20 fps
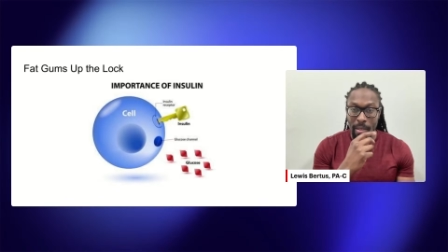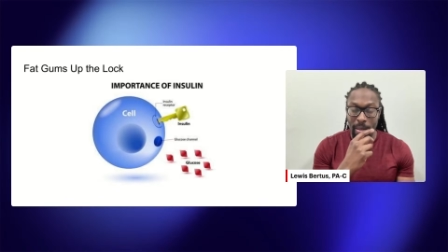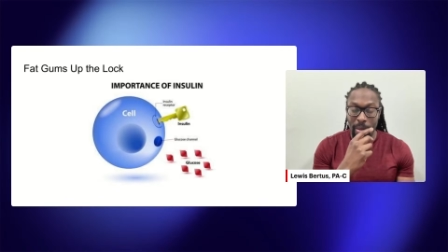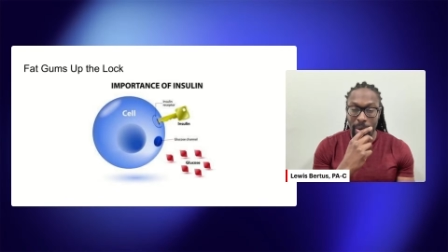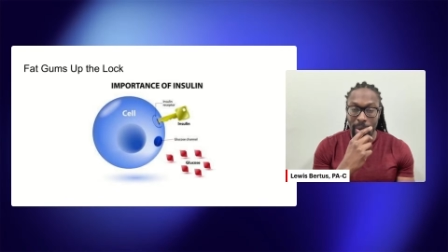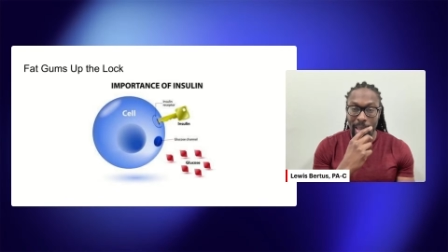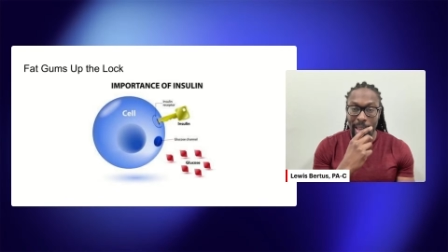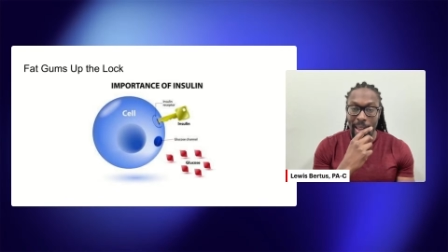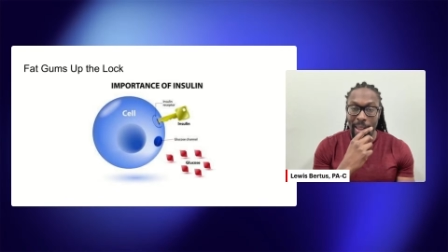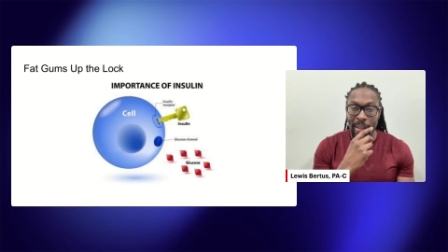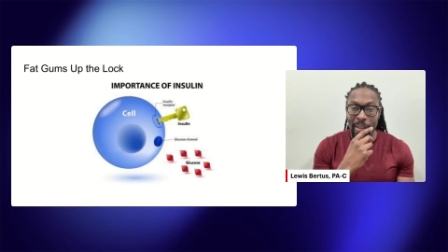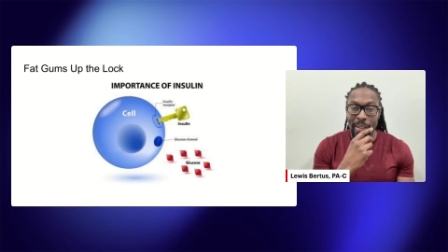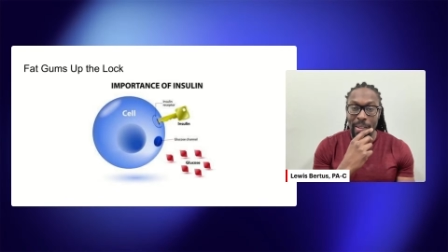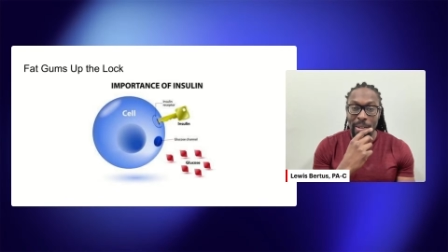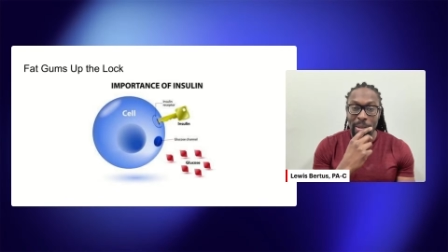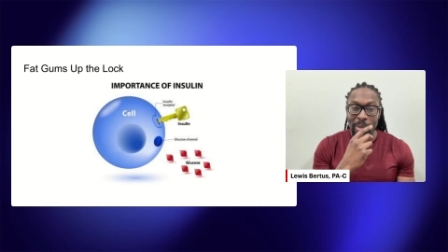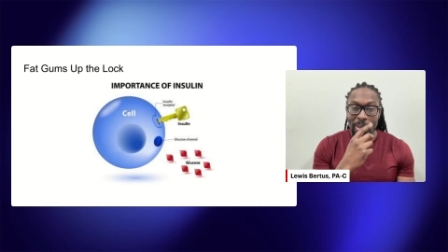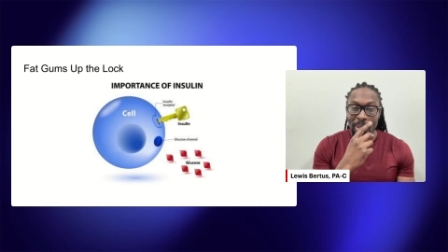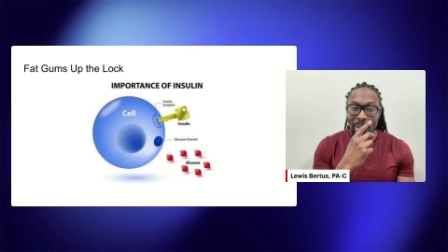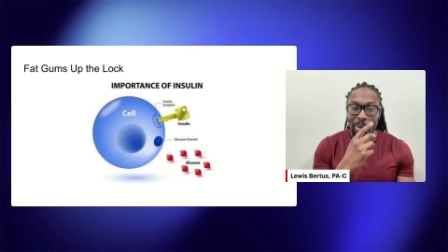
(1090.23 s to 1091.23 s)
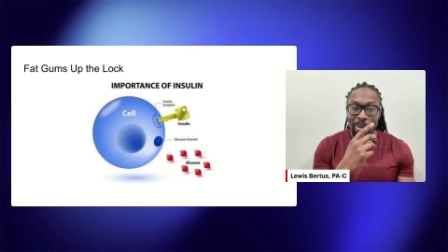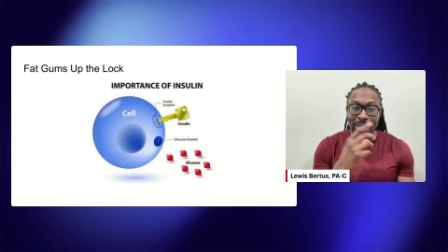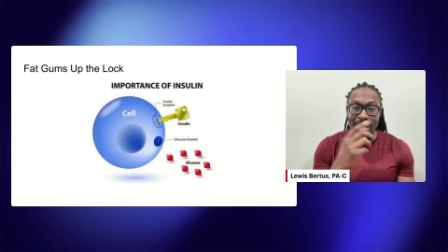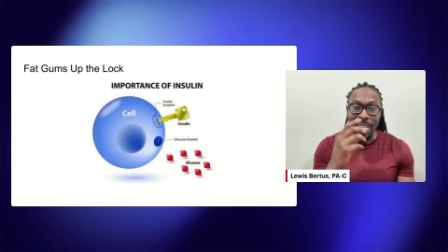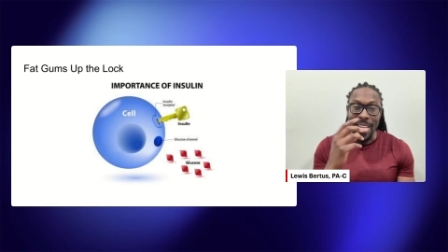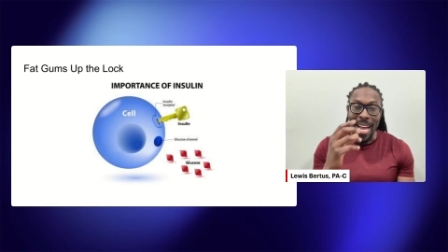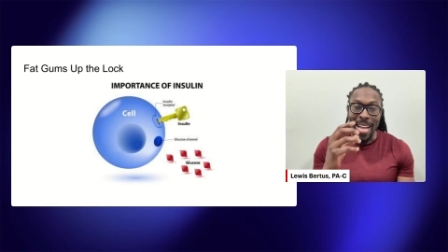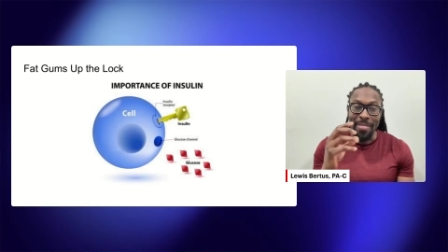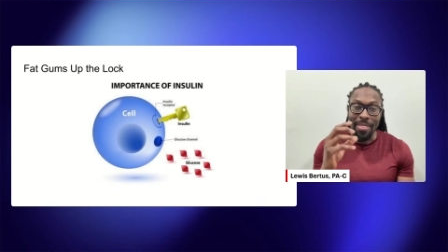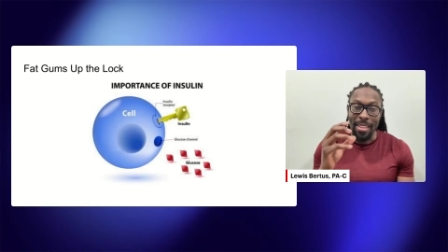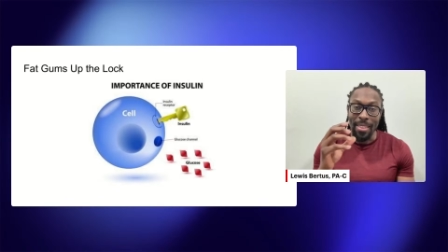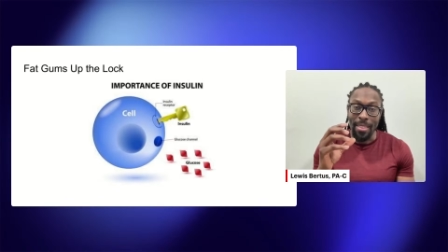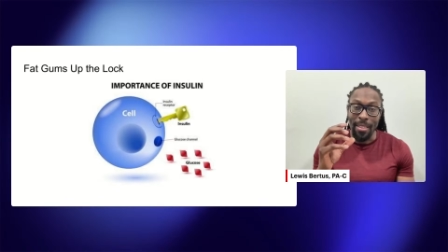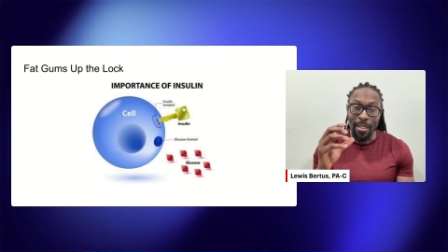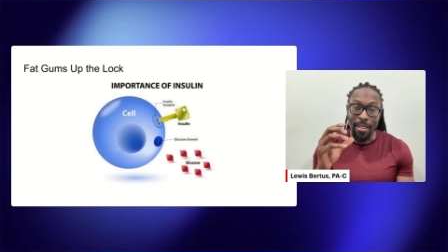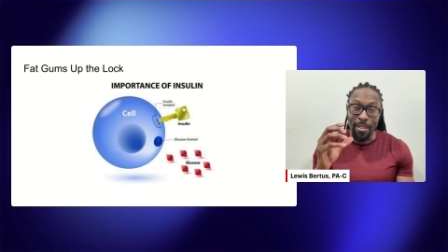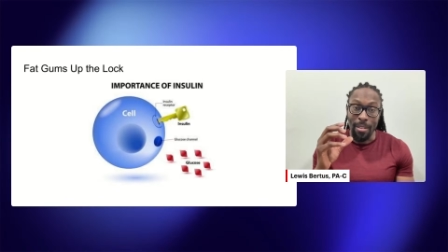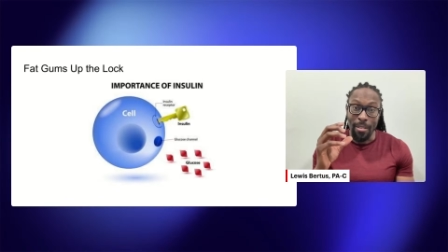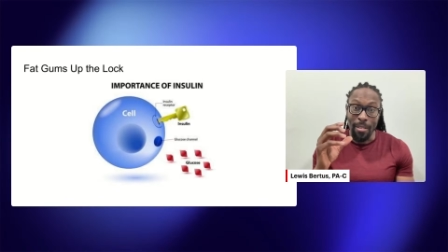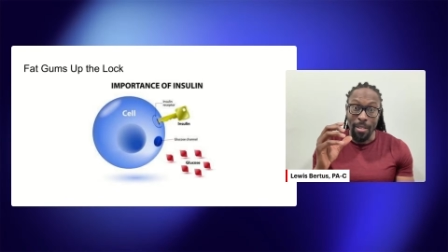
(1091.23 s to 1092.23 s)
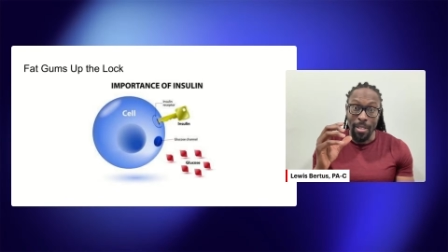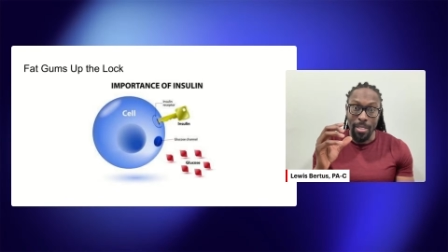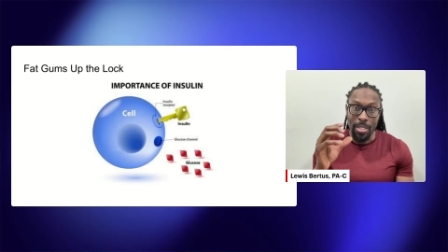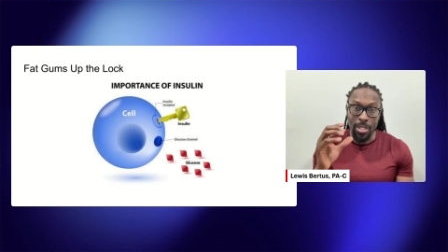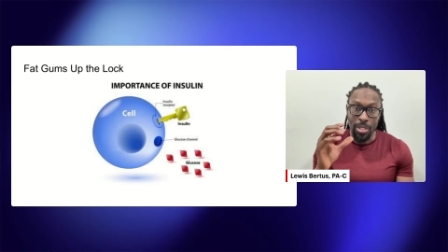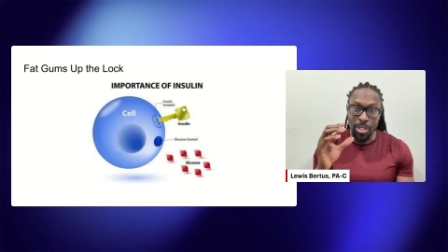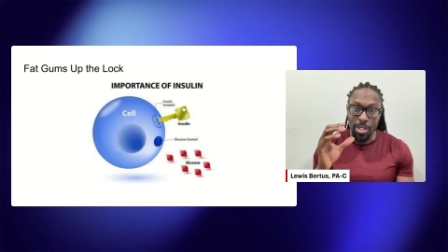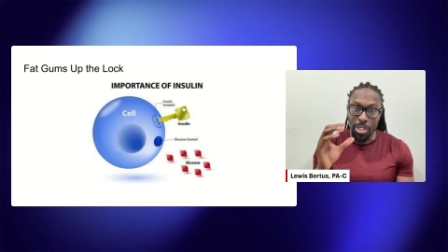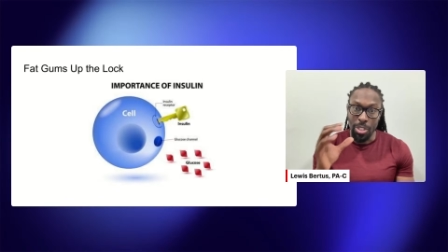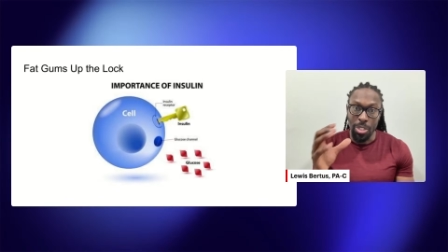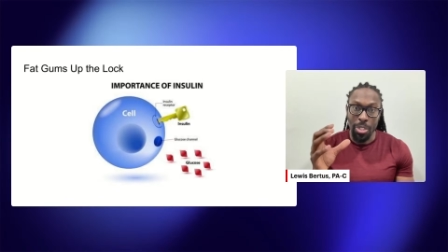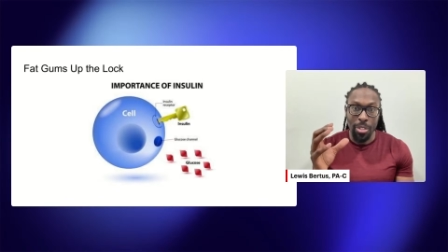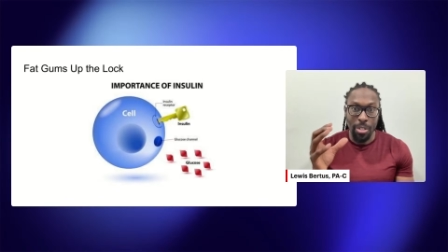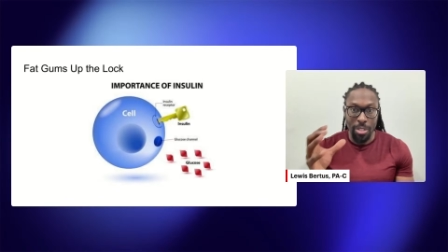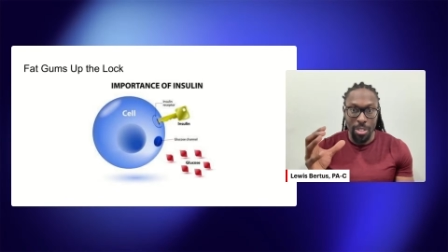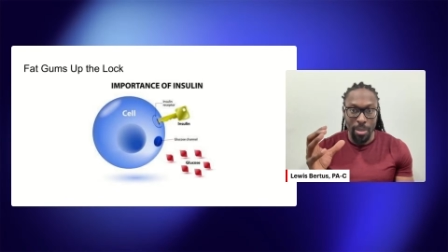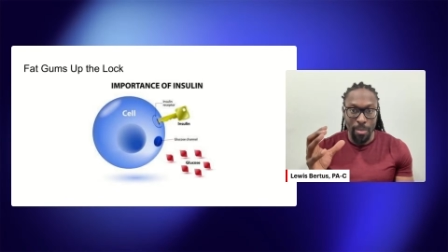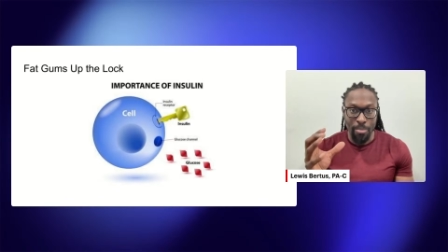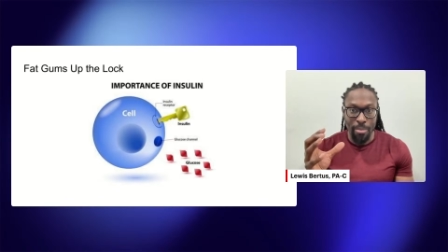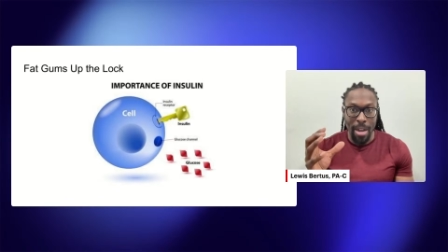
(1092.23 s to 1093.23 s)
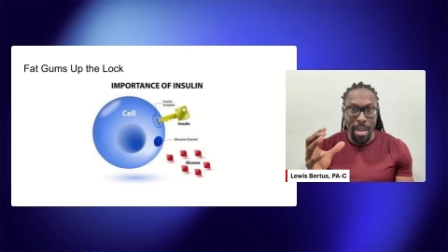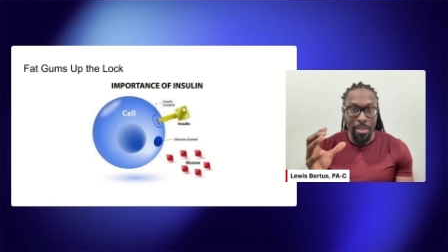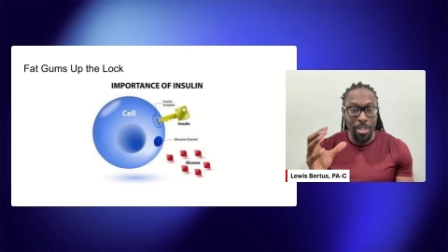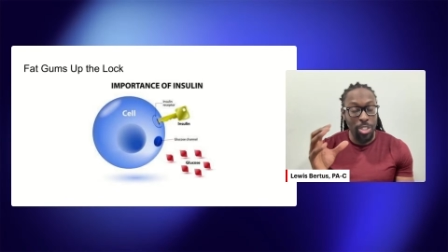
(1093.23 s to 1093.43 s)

Okay, so it's not that the sugar is a problem.